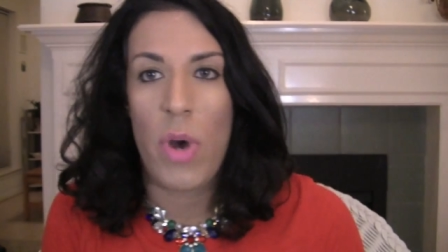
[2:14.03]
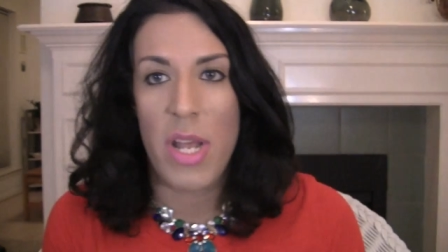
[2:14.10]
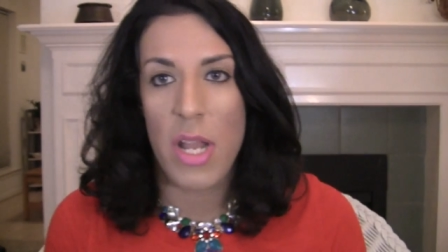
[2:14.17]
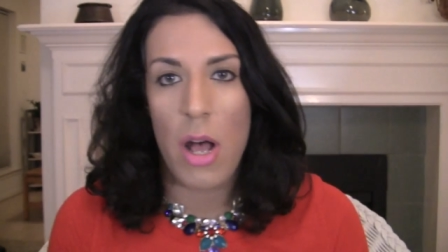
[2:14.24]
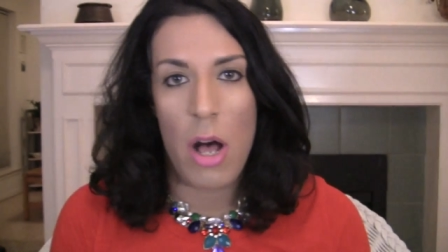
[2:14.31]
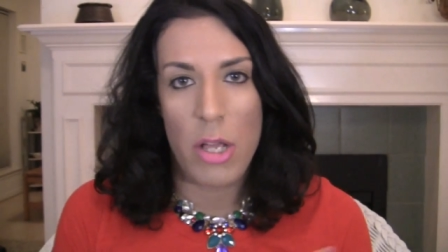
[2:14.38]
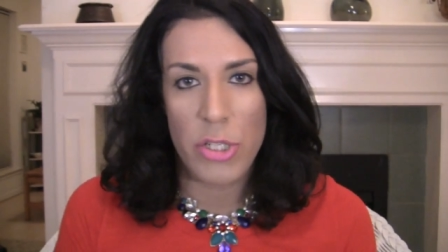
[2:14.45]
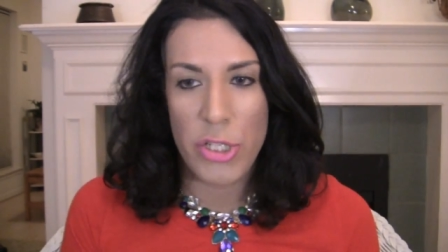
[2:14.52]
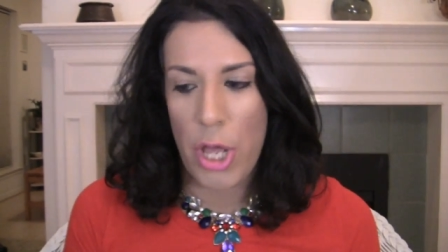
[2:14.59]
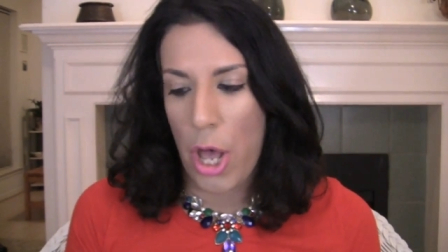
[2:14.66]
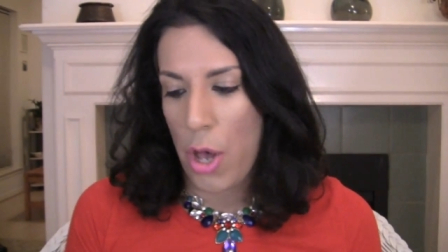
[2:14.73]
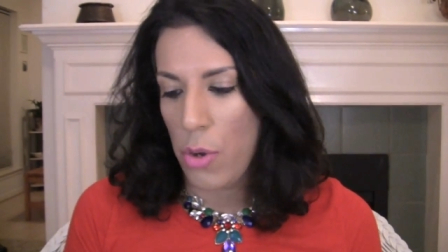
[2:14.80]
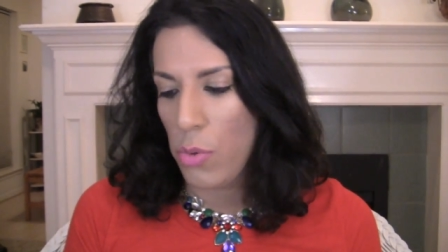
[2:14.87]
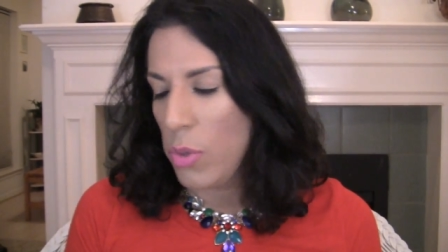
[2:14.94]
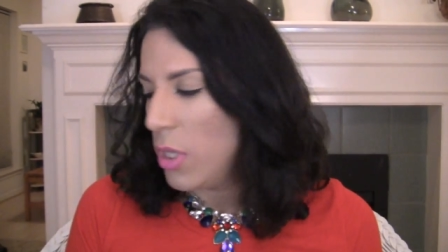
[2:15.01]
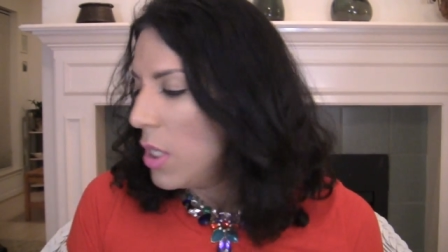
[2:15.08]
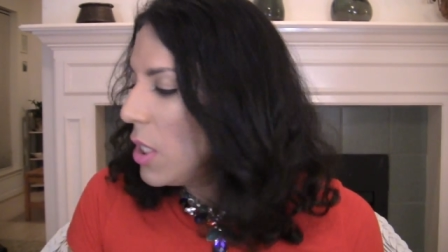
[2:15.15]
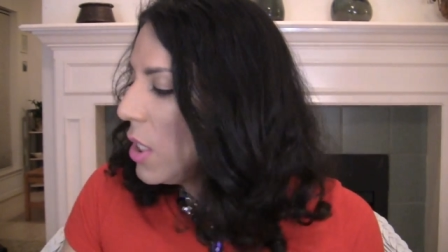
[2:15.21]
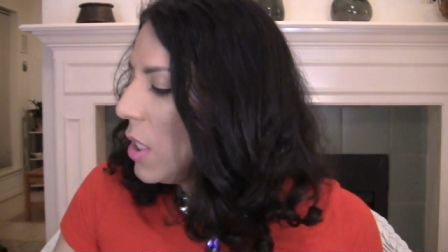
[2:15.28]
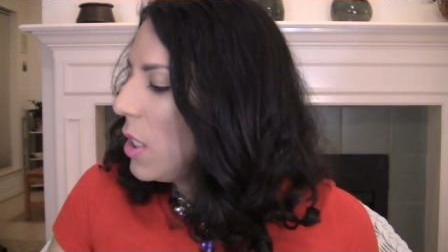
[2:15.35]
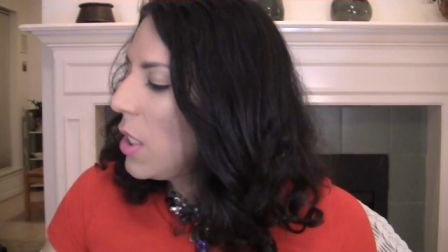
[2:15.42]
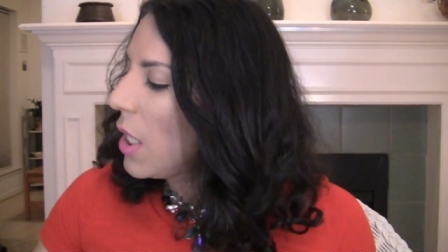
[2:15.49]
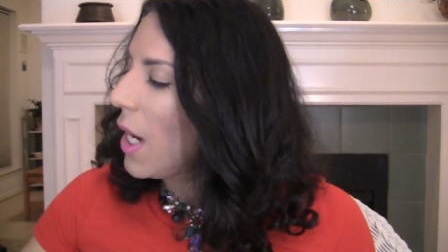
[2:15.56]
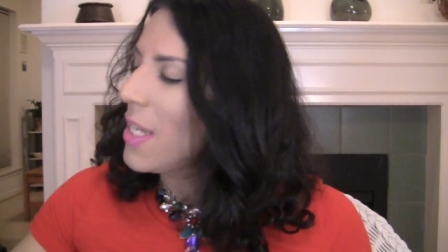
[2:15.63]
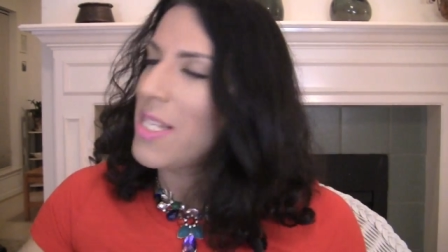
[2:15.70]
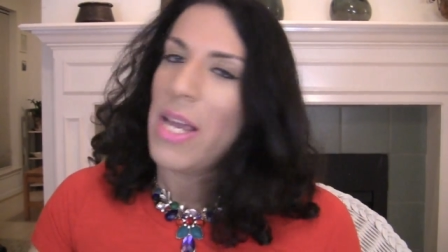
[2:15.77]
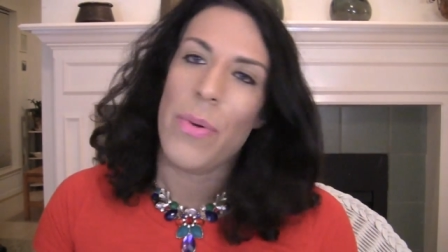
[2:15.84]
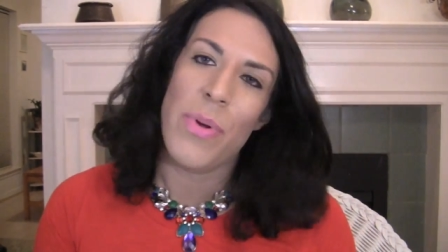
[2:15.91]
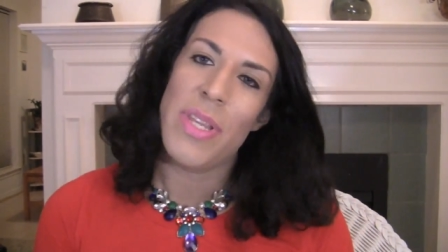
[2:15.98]
one also,
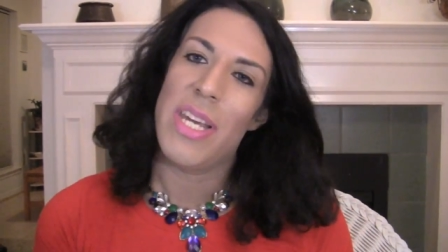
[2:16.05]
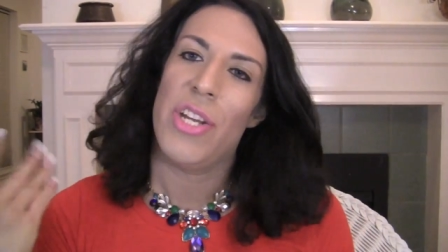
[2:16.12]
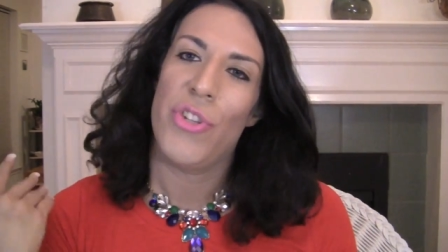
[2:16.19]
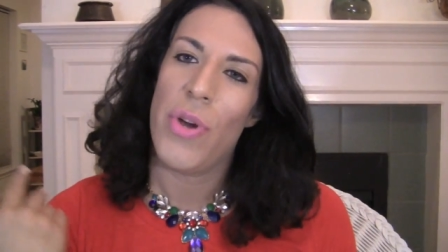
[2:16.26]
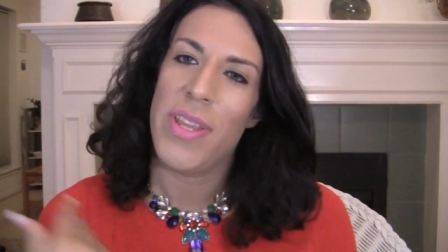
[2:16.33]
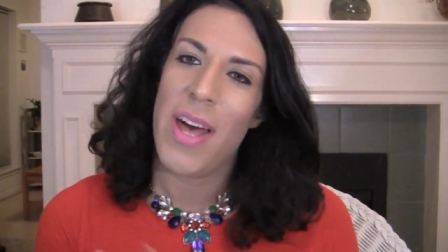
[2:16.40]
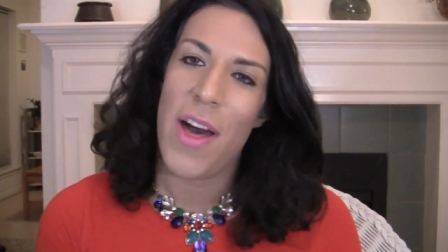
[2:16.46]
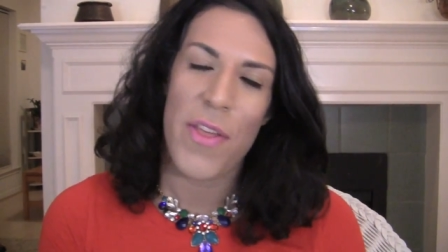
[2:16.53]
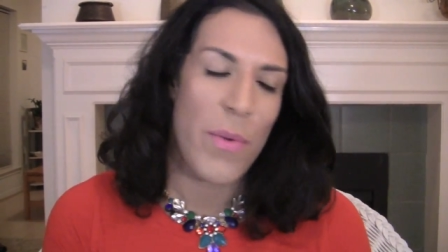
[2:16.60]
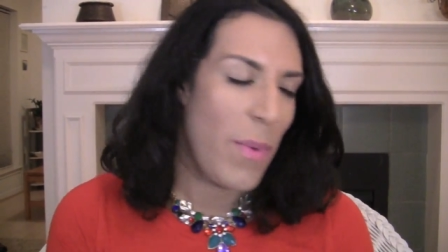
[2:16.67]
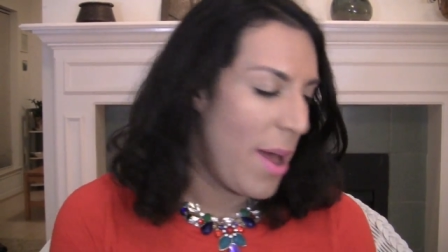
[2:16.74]
because I really enjoyed the other